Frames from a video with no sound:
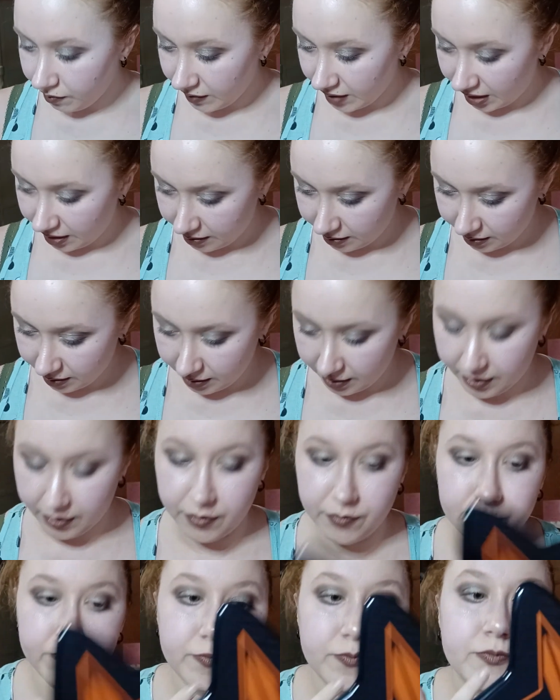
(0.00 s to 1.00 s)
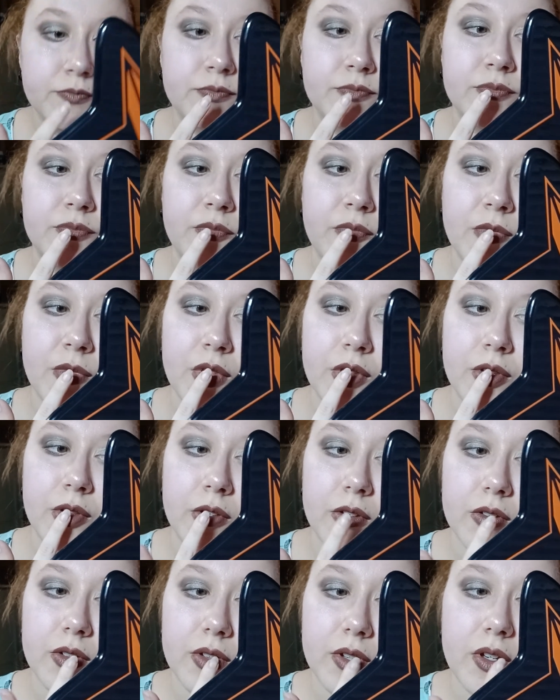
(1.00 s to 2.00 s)
And then
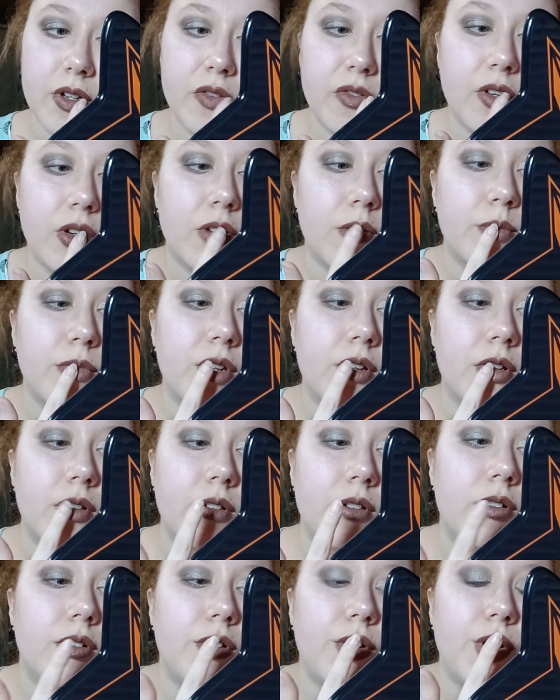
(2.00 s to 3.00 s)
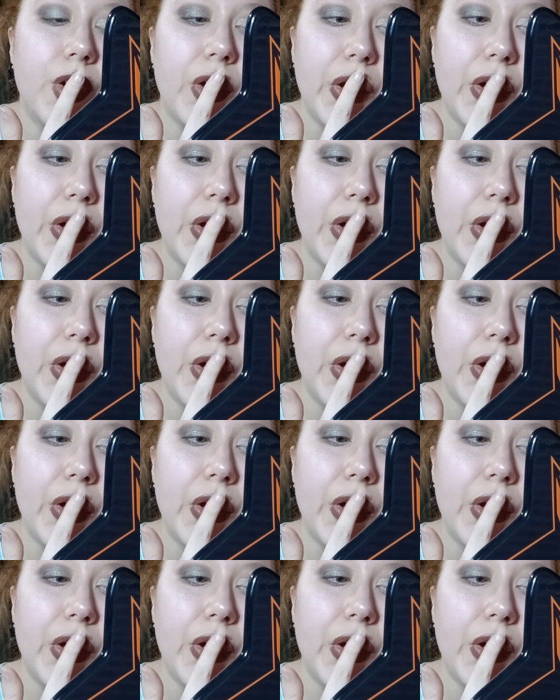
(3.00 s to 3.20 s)
see if I can put a little